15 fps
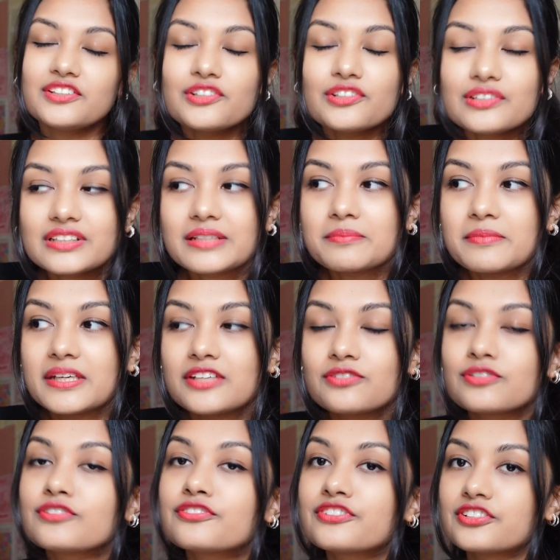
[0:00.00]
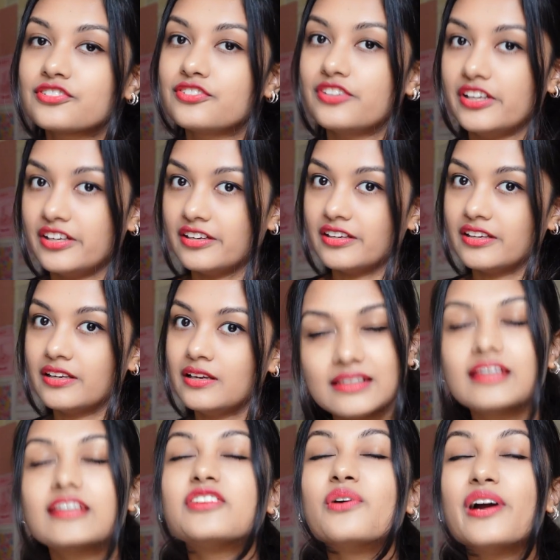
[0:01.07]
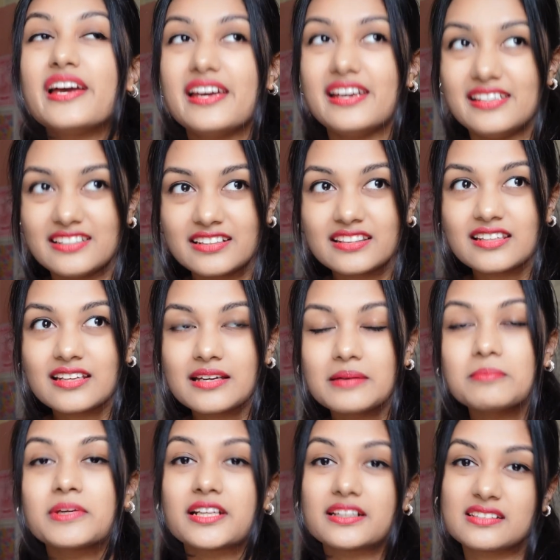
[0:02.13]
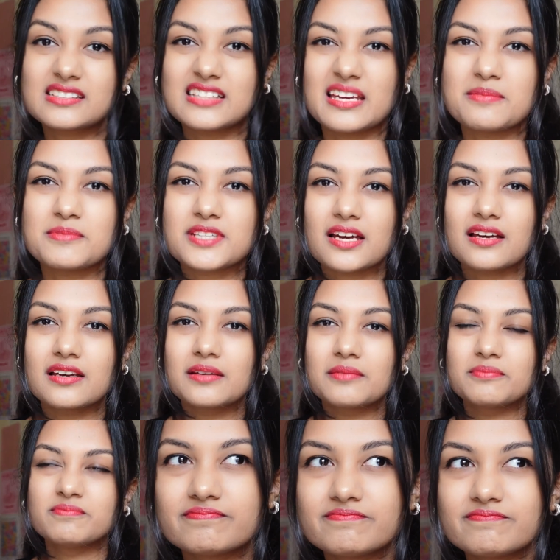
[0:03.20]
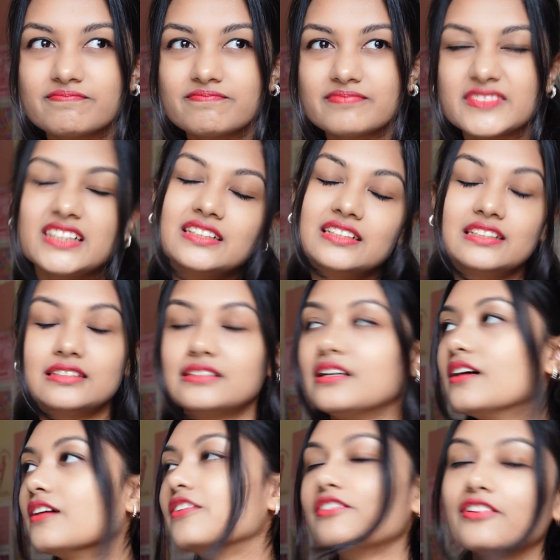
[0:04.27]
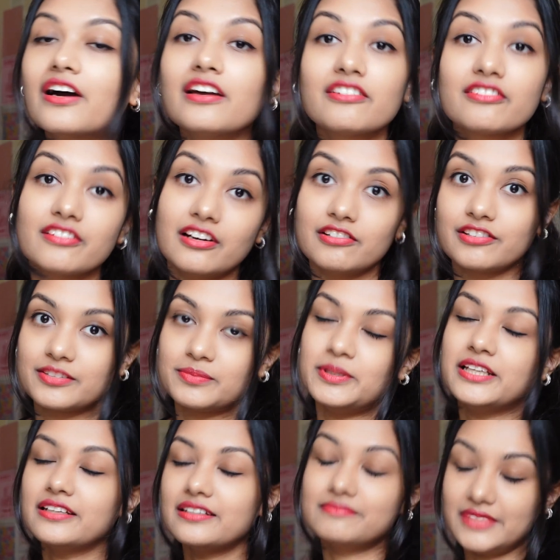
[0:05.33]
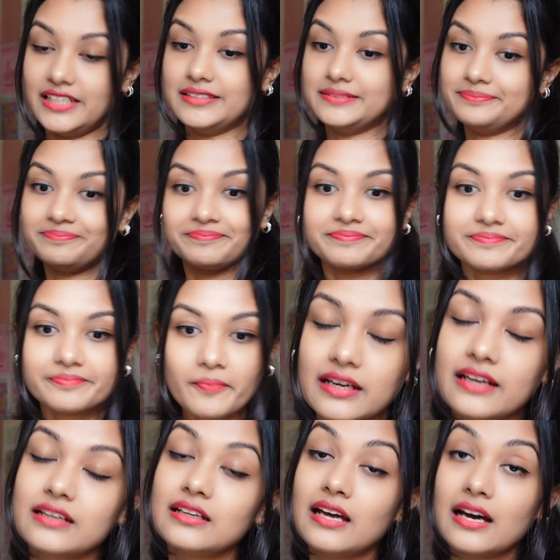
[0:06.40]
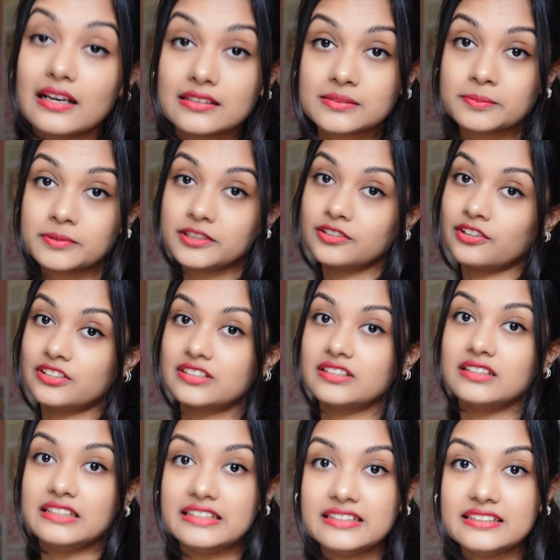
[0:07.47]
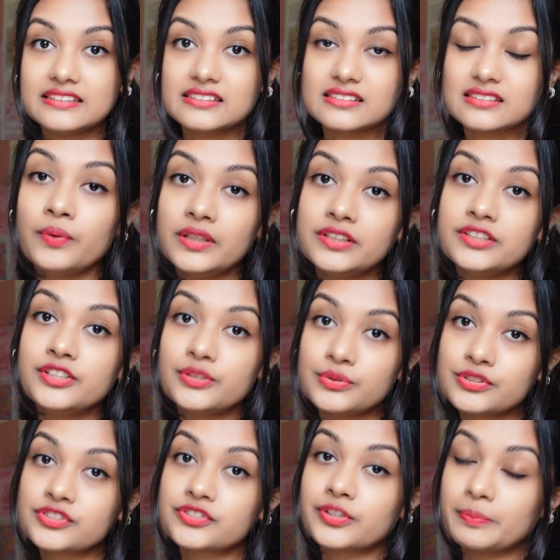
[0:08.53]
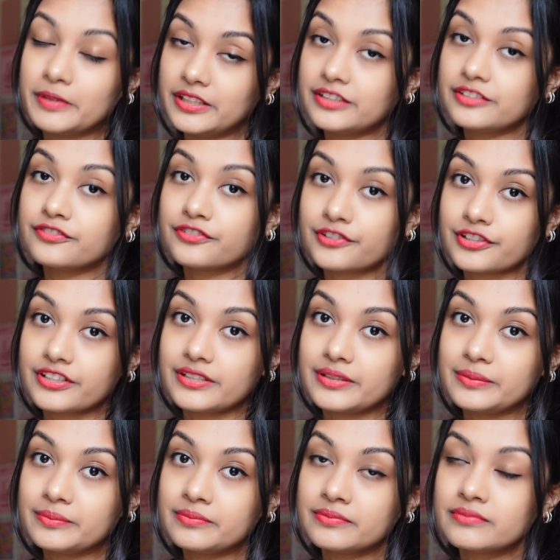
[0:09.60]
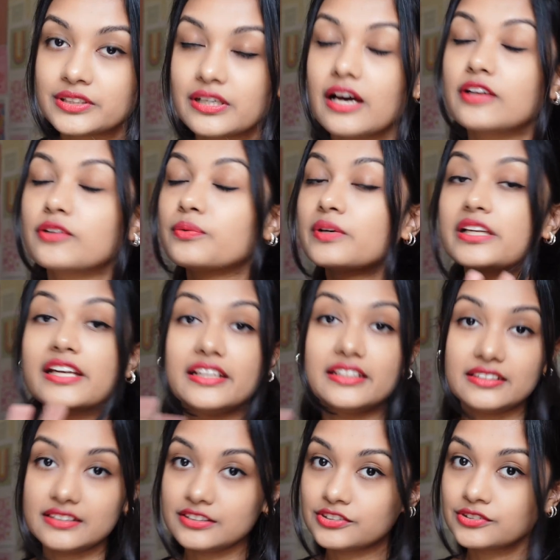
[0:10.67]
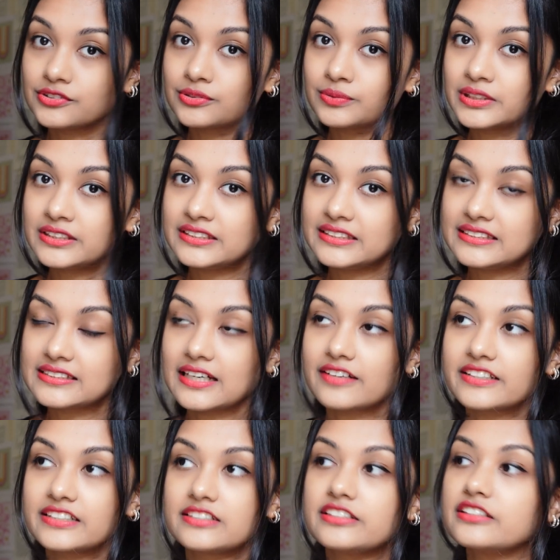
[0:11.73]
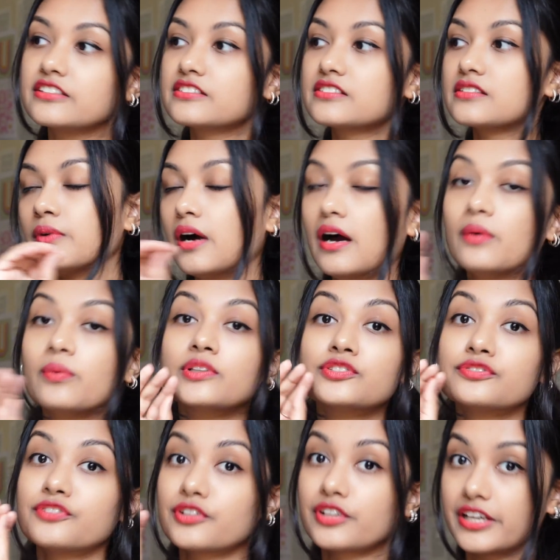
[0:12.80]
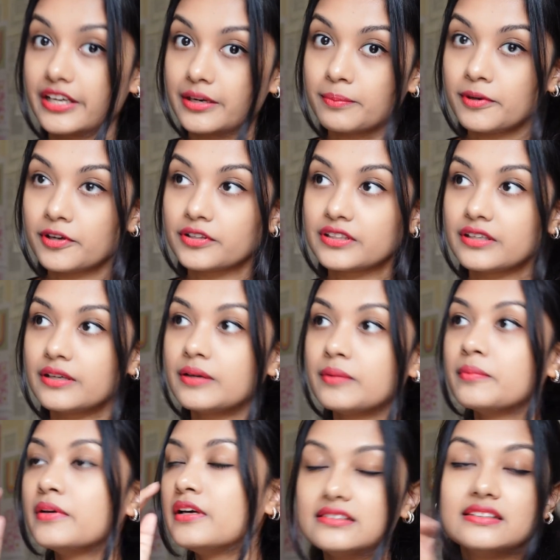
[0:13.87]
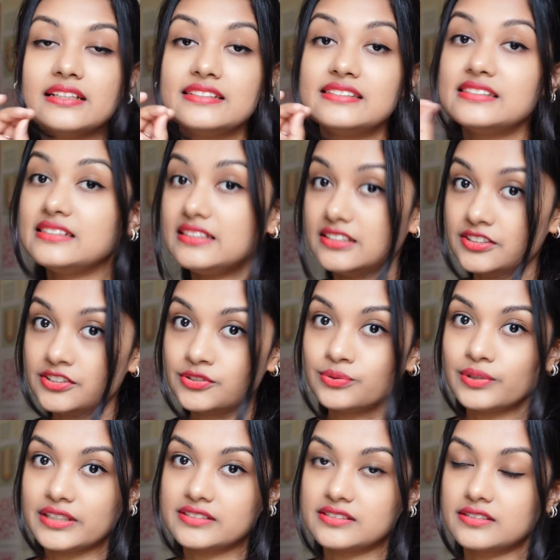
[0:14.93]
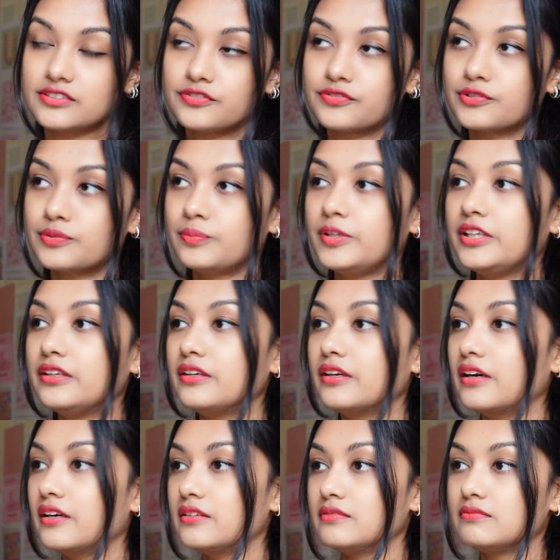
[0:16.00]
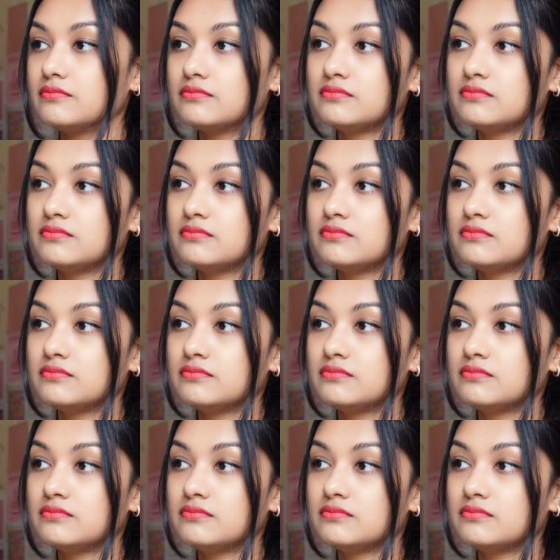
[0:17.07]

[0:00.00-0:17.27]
You know, they make you so frustrated. Like you hated them, but at the same time, I don't know how to explain Yeah. And last but not the least, we'll use repellent for them. I don't want anything to do with these characters. I want to forget about them. They cease to exist for me, and